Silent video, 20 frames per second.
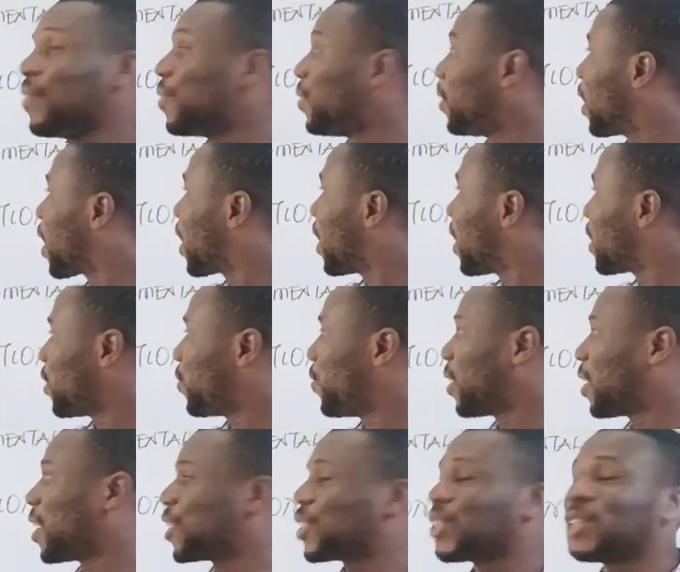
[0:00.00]
the
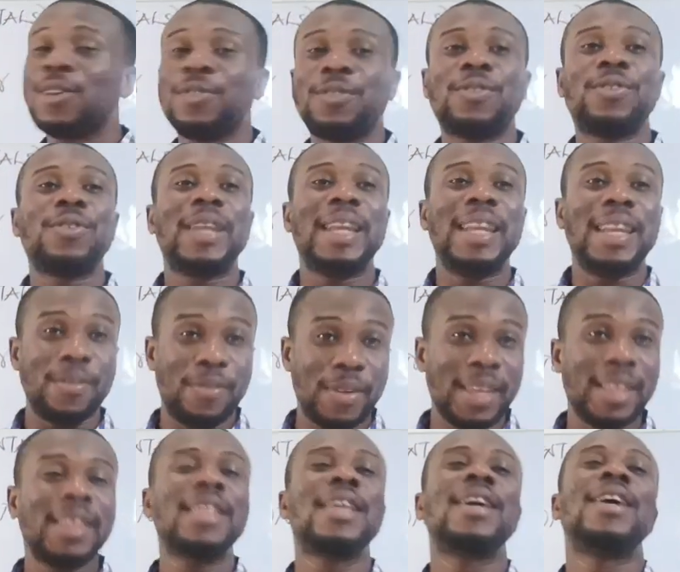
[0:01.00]
classification of
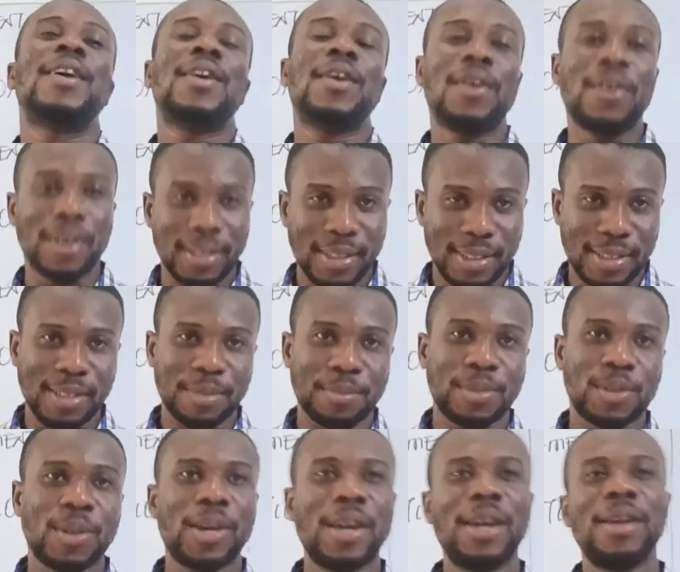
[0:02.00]
living
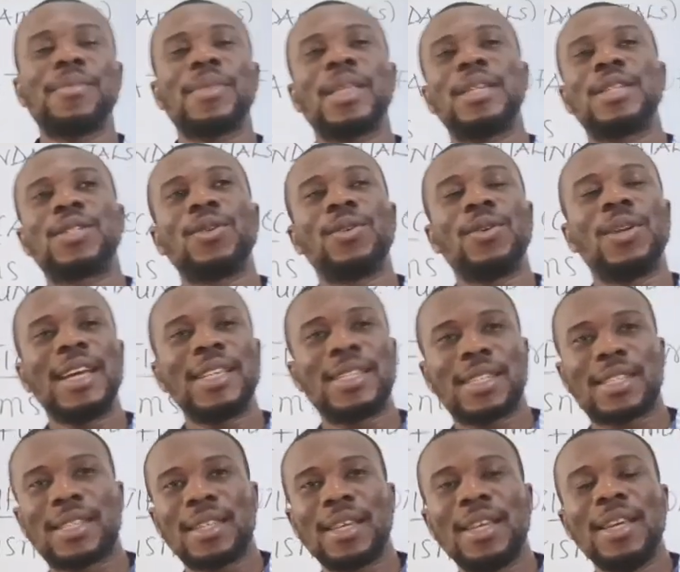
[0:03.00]
organisms. Okay, so
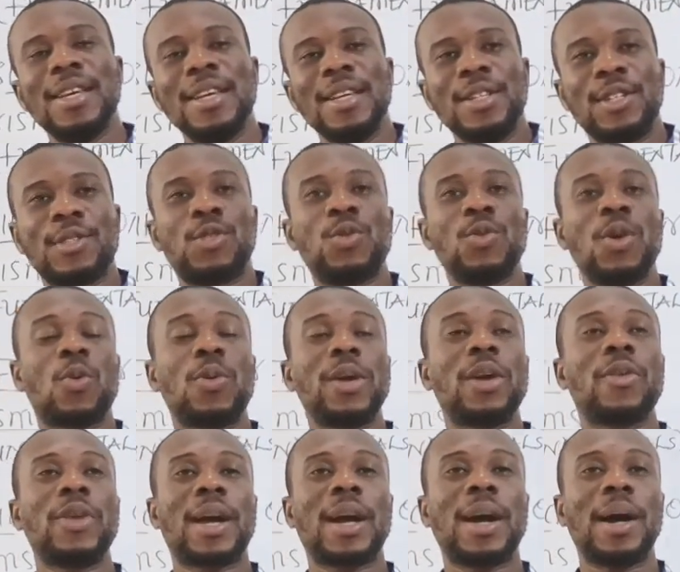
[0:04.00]
let's just do a
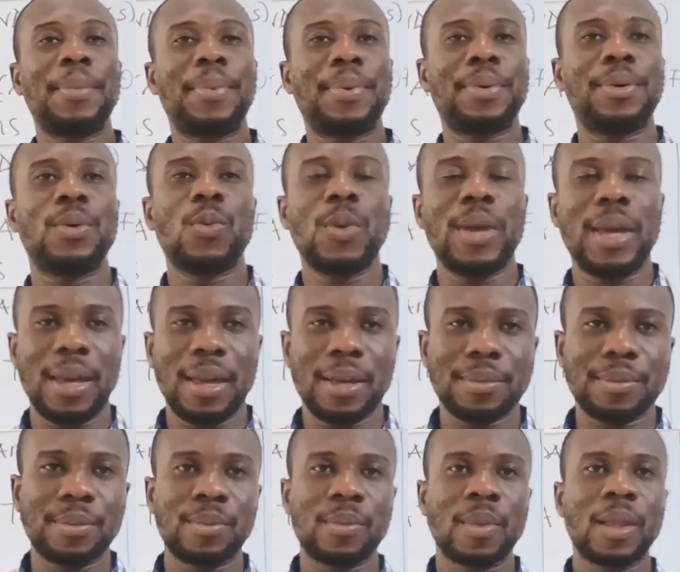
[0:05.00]
quick recap.
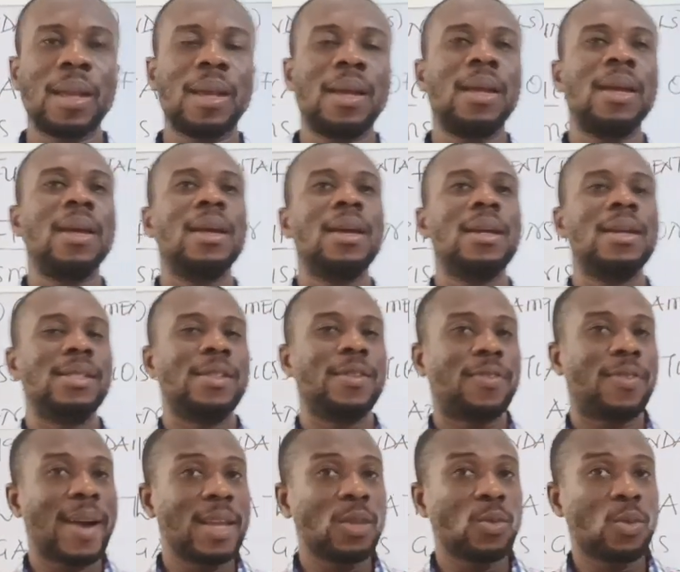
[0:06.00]
We
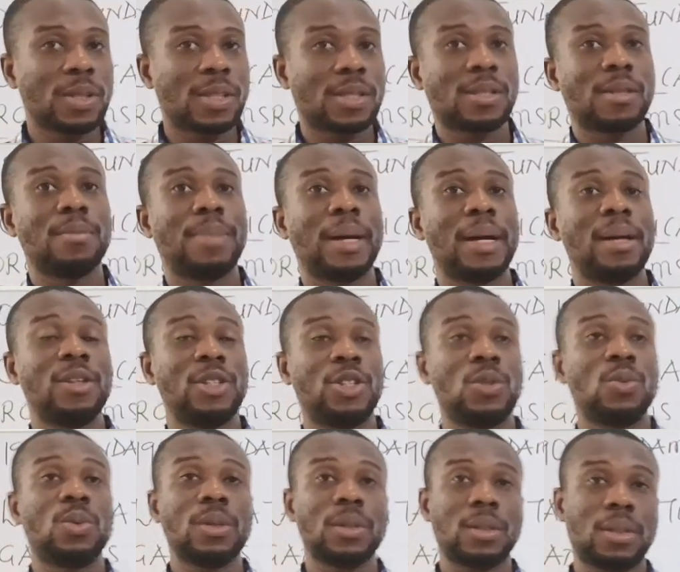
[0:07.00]
defined what
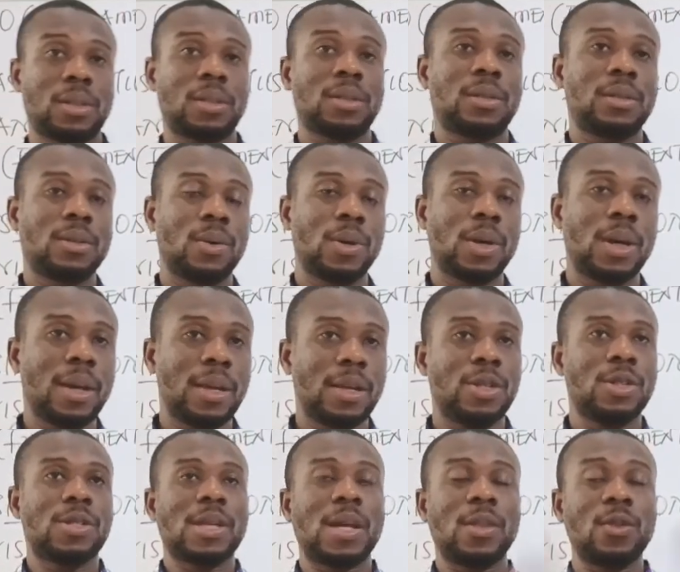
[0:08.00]
biology was,
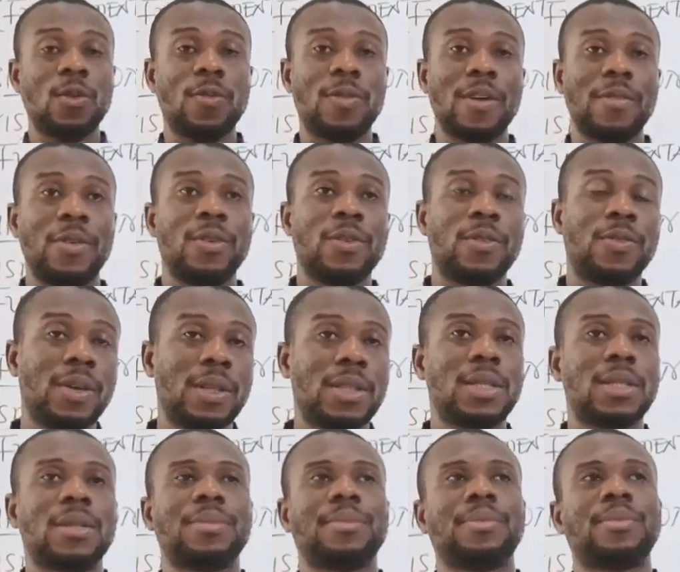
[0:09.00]
okay, just an overview of
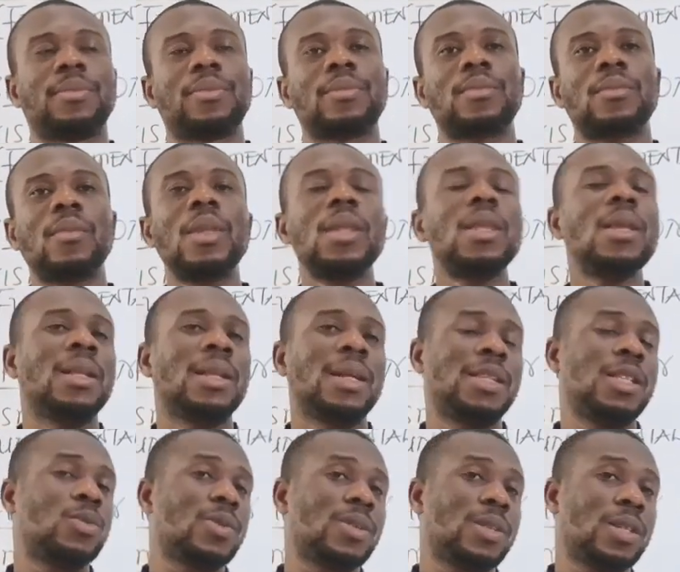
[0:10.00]
it.
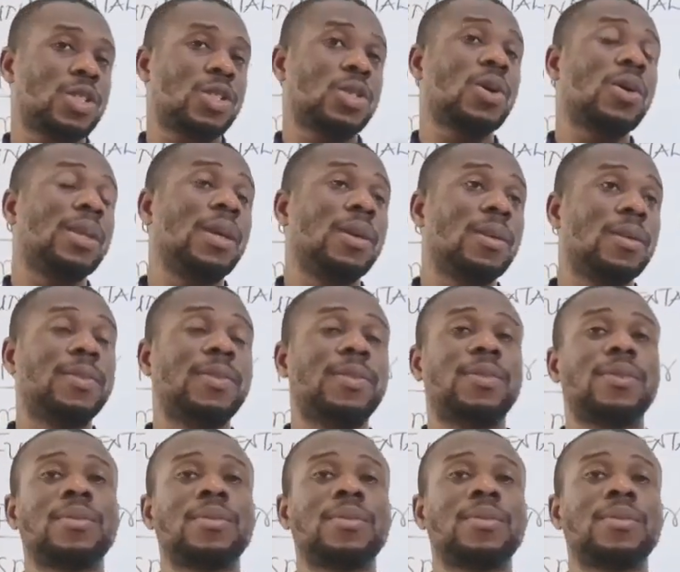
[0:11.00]
That it was the study of